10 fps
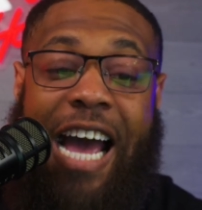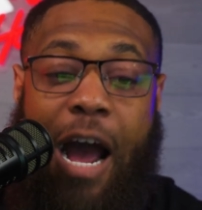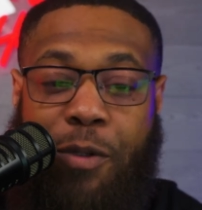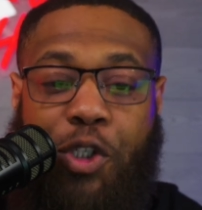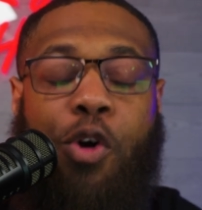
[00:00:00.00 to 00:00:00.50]

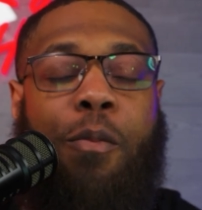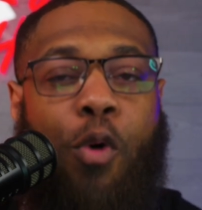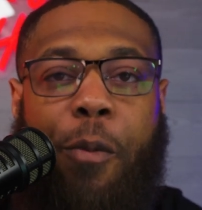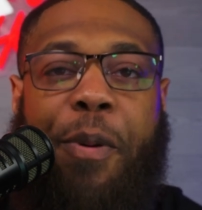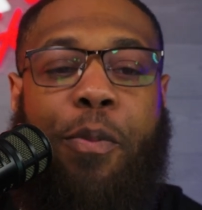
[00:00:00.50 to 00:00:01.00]
I'm sure
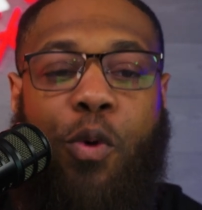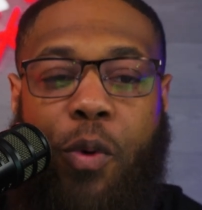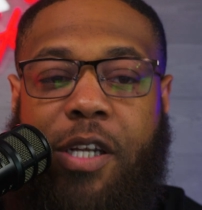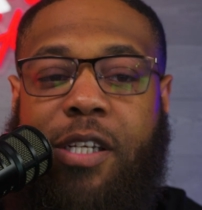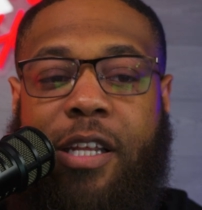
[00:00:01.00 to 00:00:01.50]
more people
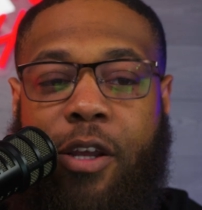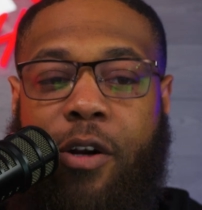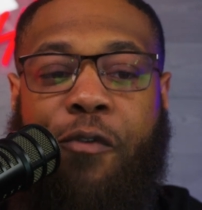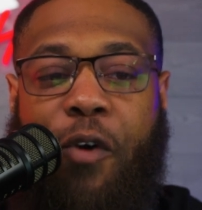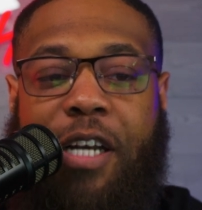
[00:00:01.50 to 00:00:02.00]
wish that their
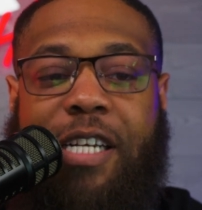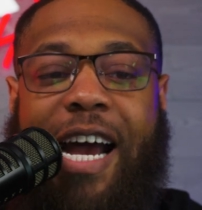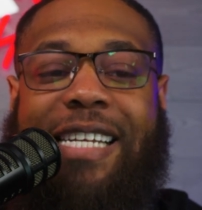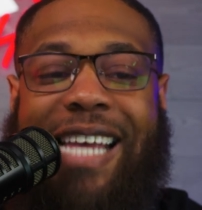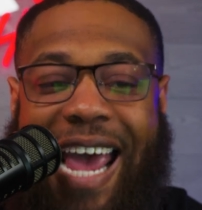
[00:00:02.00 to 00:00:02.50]

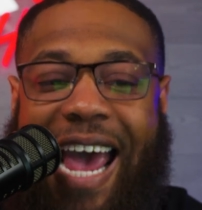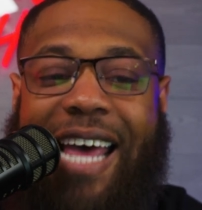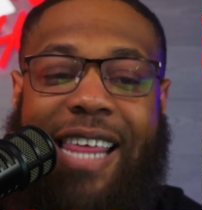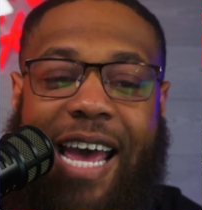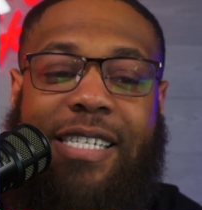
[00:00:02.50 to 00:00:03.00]
franchise
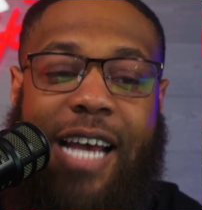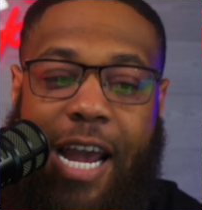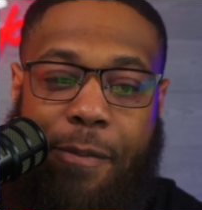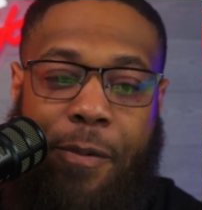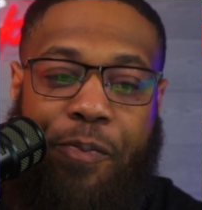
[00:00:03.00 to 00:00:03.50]
had that
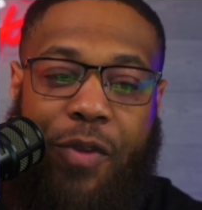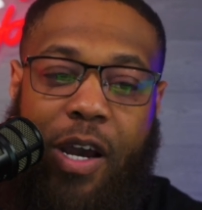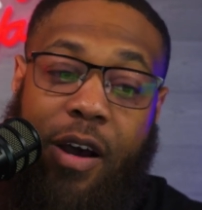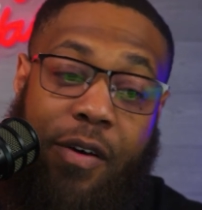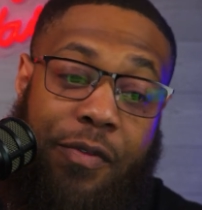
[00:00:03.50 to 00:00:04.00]
type
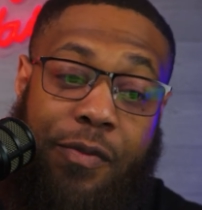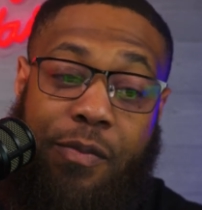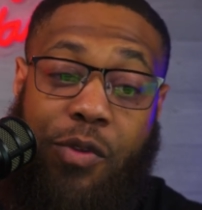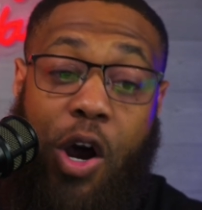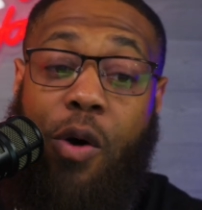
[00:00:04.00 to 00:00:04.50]
of
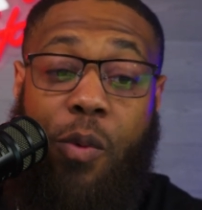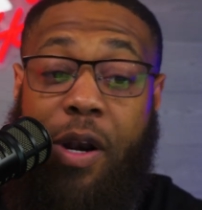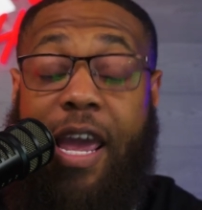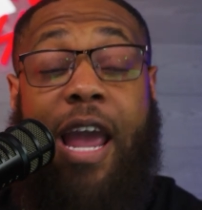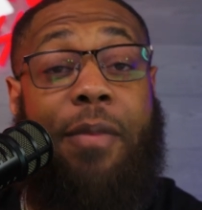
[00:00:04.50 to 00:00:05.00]
thought when
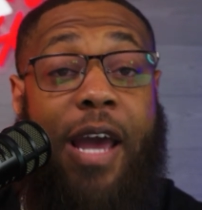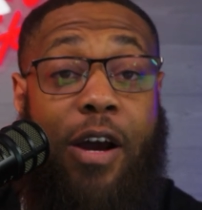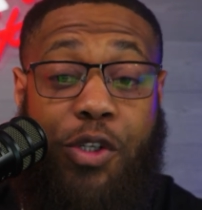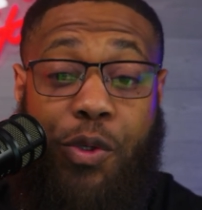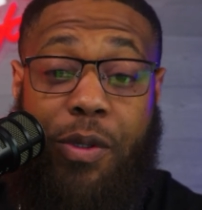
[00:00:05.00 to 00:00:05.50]
it came
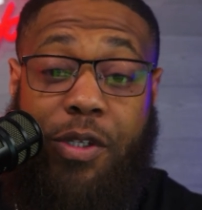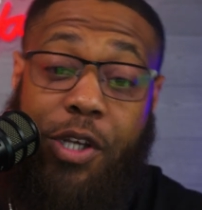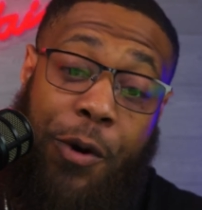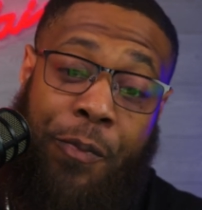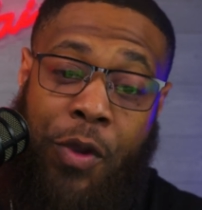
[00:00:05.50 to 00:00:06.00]
down to it.
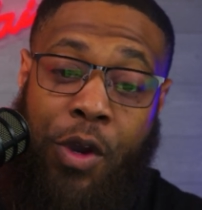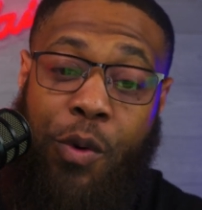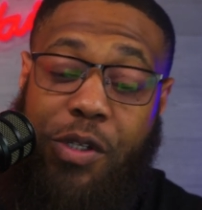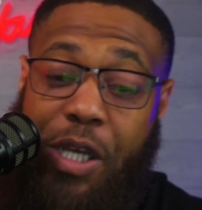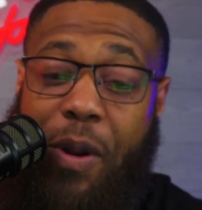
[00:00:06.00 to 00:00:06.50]
So
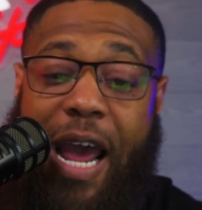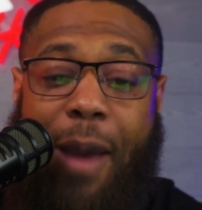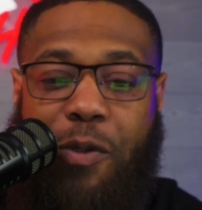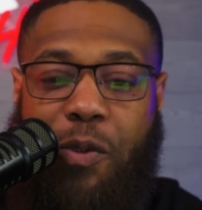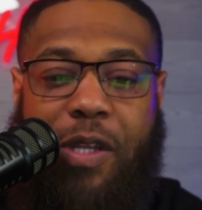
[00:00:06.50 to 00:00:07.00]
we'll see what
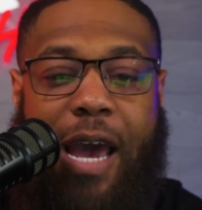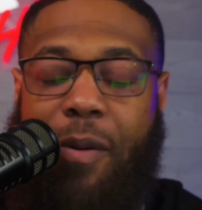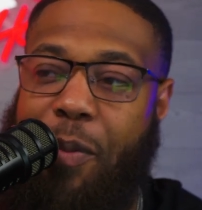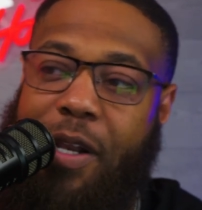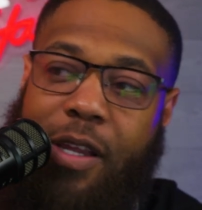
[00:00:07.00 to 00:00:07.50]
happens with that.
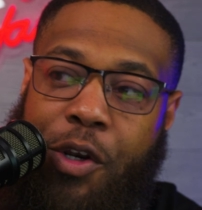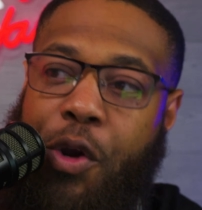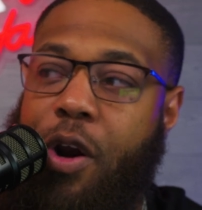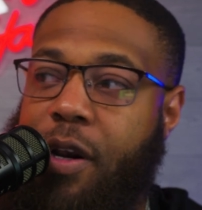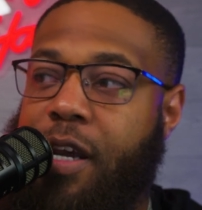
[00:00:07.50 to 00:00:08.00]
But the New
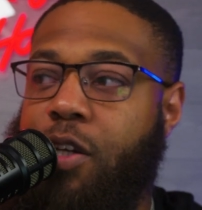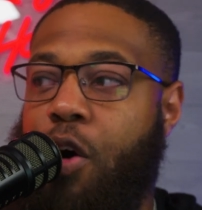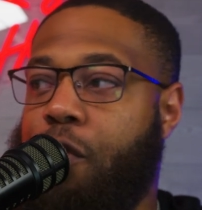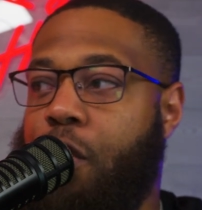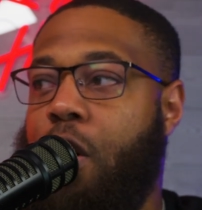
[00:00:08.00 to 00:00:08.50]
York Knicks
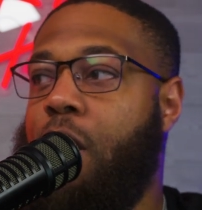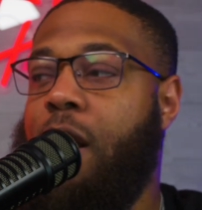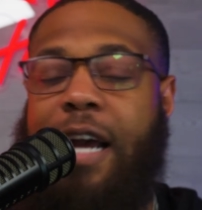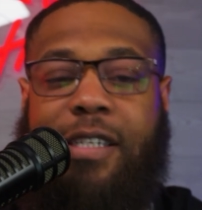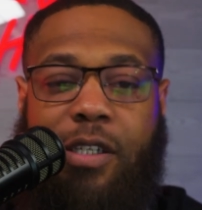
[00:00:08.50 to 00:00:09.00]
overall,
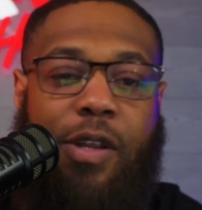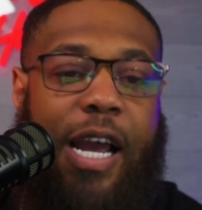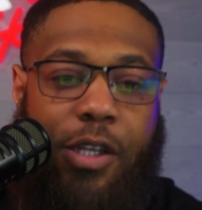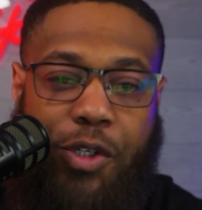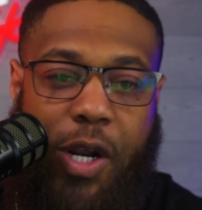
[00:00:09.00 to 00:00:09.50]
I still
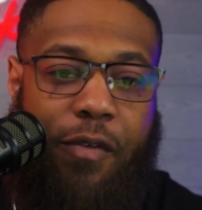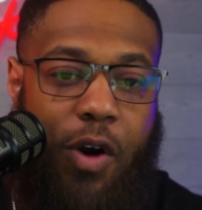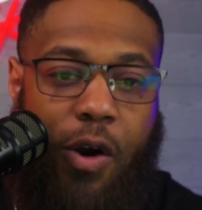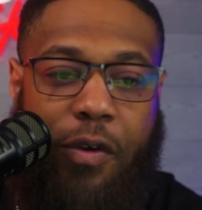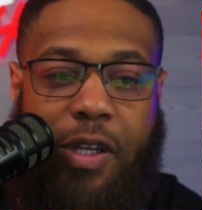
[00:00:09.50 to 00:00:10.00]
like the trade of
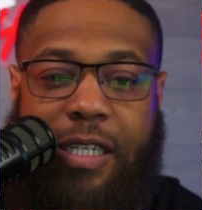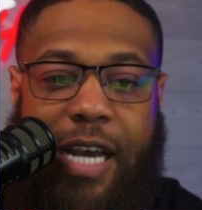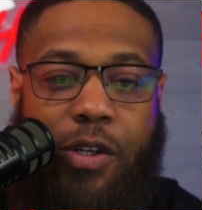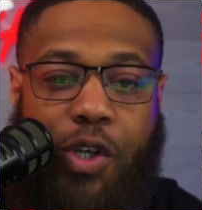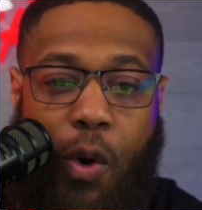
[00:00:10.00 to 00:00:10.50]
Karl Anthony
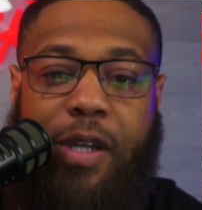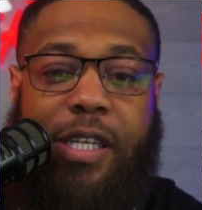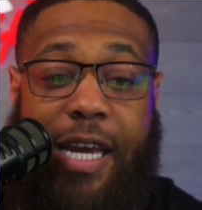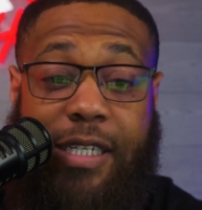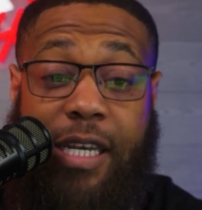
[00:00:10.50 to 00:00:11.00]
Towns going to
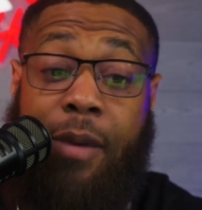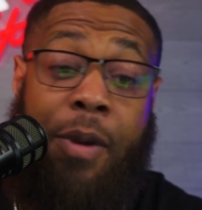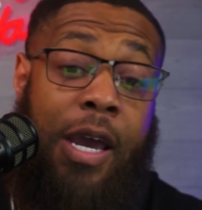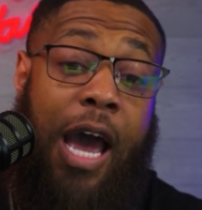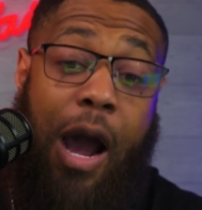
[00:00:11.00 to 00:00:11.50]
that team.
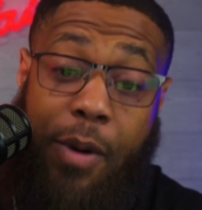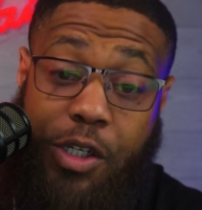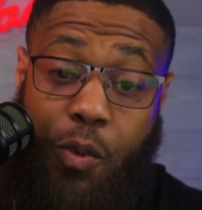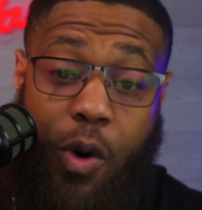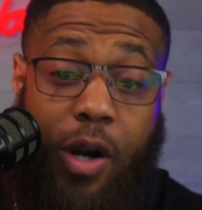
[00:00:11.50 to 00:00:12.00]
How much
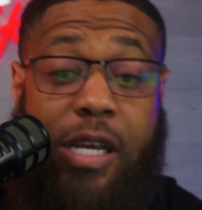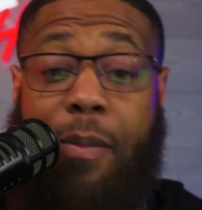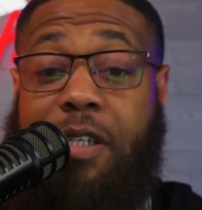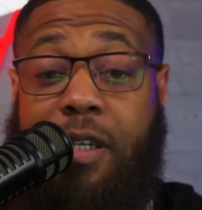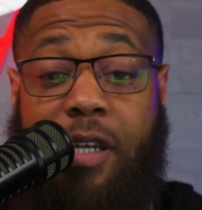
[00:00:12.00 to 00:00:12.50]
it works, how
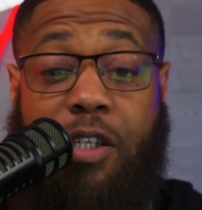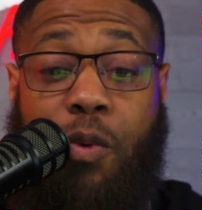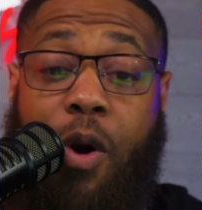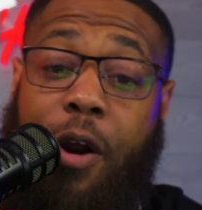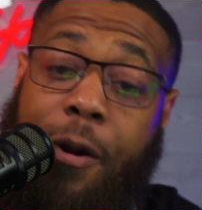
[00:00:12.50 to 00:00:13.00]
much it
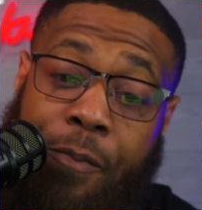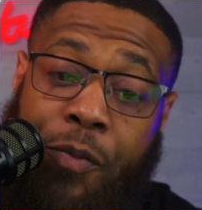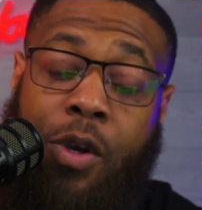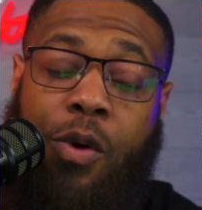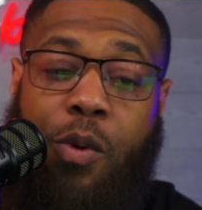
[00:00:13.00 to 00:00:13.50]
doesn't work,
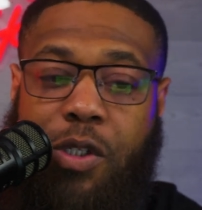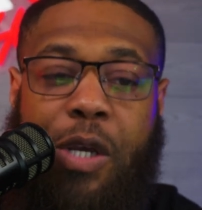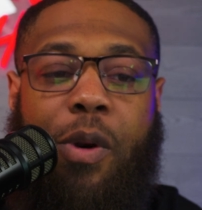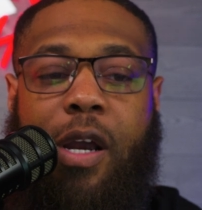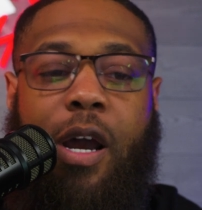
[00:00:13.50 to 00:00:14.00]
we'll see
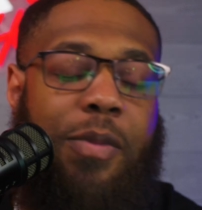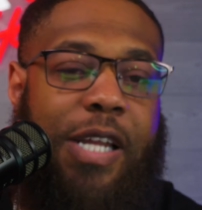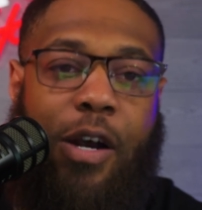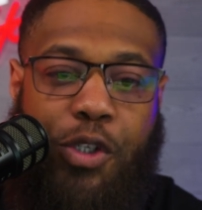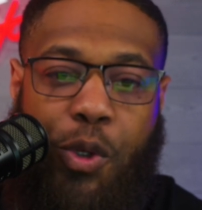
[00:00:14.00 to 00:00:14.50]
when it comes
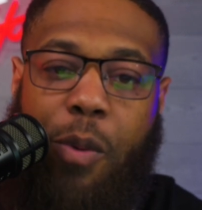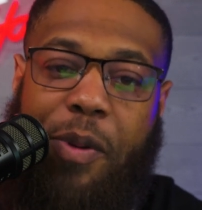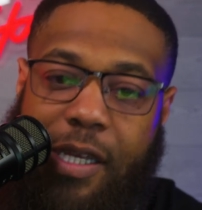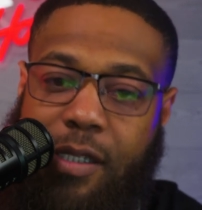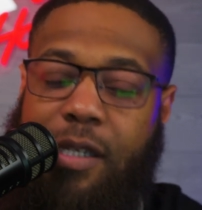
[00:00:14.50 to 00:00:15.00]
down to it. But
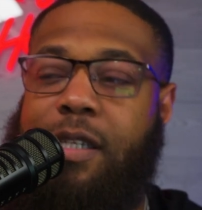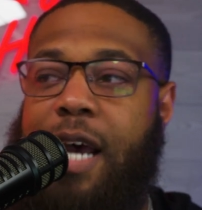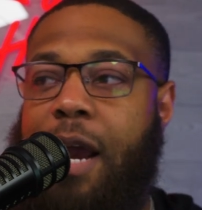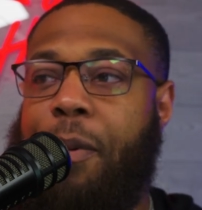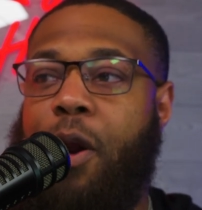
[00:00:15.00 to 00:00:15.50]
this is a
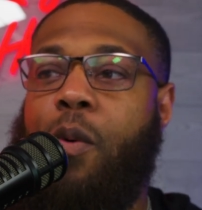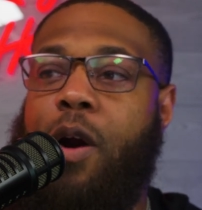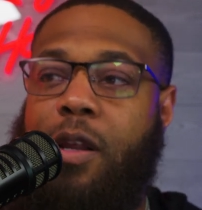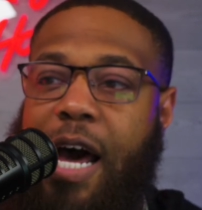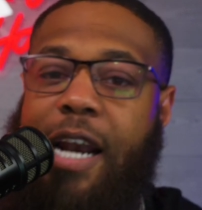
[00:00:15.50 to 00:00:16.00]
time period where
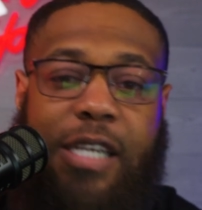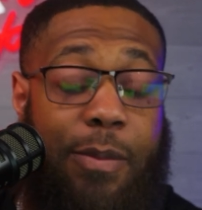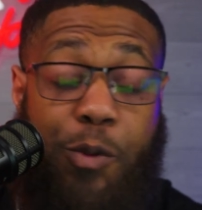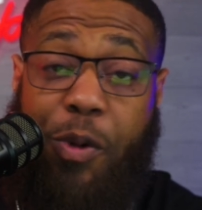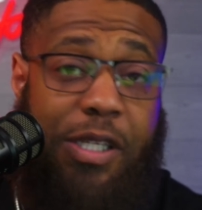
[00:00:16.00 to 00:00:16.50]
a lot of
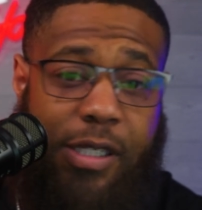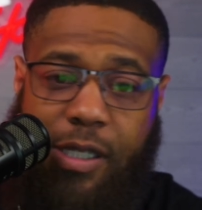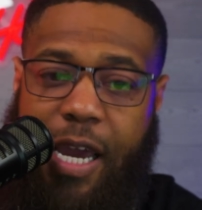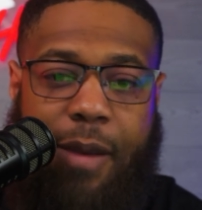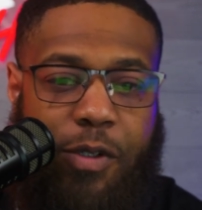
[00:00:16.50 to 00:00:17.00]
teams,
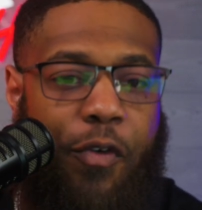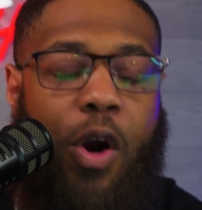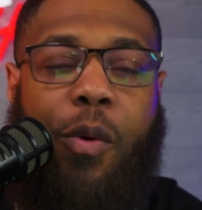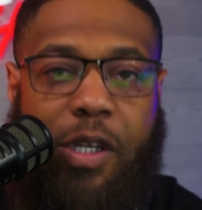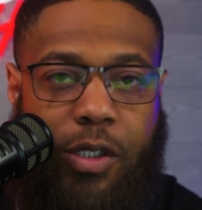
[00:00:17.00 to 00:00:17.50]
preseason games have
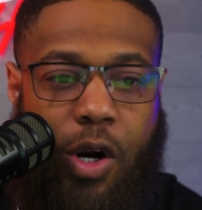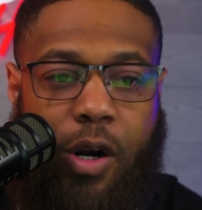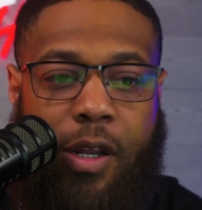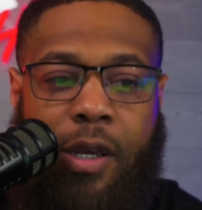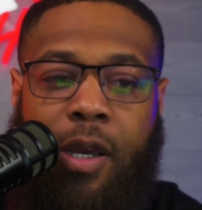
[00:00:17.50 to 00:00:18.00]
already started.